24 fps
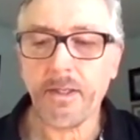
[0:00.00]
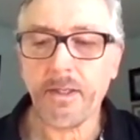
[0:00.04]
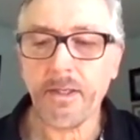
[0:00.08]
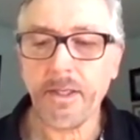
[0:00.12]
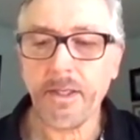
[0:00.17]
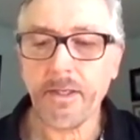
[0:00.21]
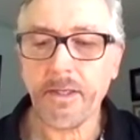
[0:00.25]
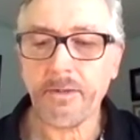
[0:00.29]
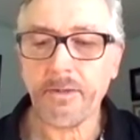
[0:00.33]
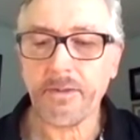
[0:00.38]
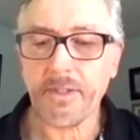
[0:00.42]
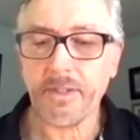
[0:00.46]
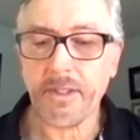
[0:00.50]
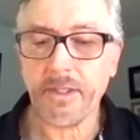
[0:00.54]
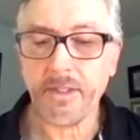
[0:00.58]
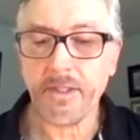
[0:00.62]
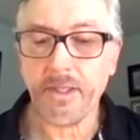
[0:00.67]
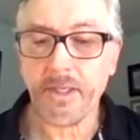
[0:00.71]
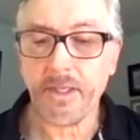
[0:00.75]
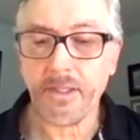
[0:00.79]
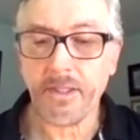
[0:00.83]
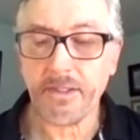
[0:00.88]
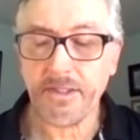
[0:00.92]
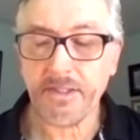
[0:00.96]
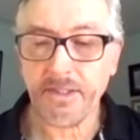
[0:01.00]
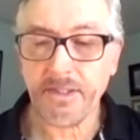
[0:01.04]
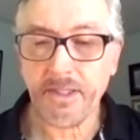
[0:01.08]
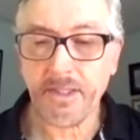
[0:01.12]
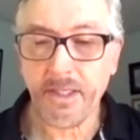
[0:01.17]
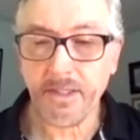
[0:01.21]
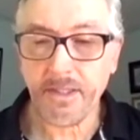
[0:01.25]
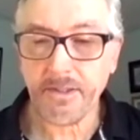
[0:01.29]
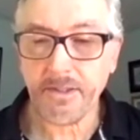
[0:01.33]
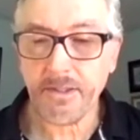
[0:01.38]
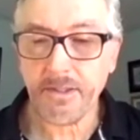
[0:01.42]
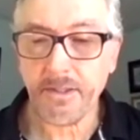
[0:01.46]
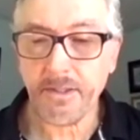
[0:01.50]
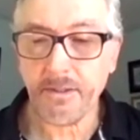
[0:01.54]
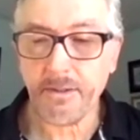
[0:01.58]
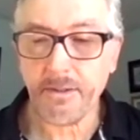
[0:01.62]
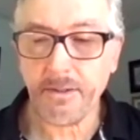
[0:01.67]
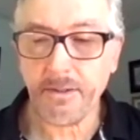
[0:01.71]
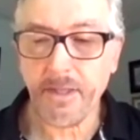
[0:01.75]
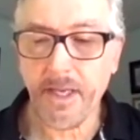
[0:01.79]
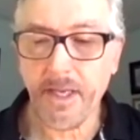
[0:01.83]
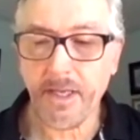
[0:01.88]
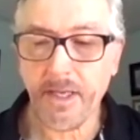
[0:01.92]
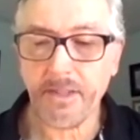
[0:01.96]
here in the United States,
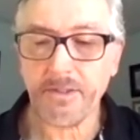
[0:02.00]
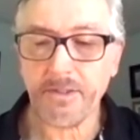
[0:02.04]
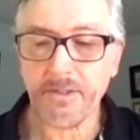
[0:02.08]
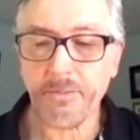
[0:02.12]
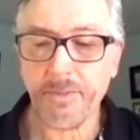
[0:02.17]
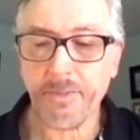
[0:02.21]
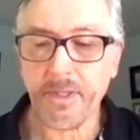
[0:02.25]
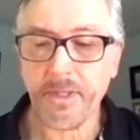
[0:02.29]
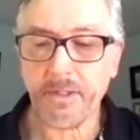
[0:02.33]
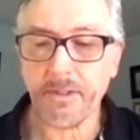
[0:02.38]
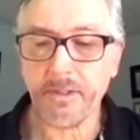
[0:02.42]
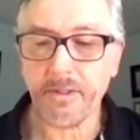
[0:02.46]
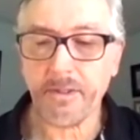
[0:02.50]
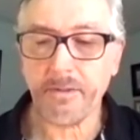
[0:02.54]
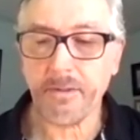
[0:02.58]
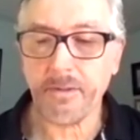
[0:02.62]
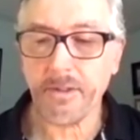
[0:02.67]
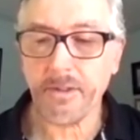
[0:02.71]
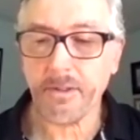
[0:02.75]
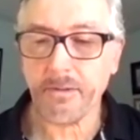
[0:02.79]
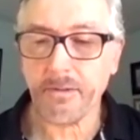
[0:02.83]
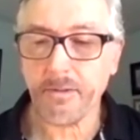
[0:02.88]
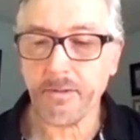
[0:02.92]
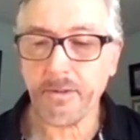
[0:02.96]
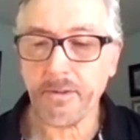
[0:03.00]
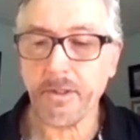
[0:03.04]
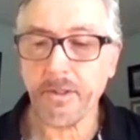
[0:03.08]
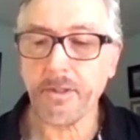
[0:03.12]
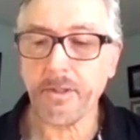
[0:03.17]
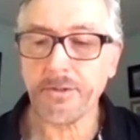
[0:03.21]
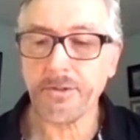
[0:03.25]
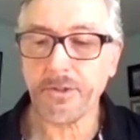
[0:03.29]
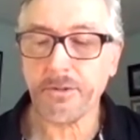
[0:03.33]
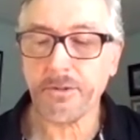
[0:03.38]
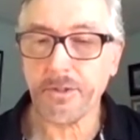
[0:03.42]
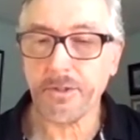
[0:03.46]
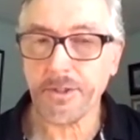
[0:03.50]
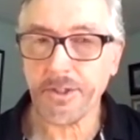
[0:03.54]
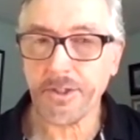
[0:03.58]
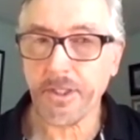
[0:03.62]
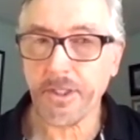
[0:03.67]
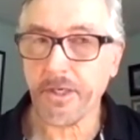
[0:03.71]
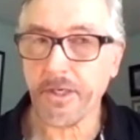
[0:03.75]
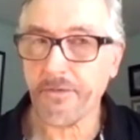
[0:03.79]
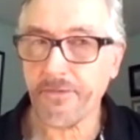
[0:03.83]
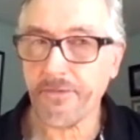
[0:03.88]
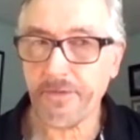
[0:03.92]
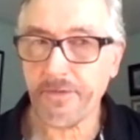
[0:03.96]
there has been a cultural
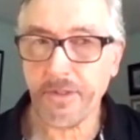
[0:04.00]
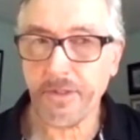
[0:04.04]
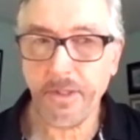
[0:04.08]
shift.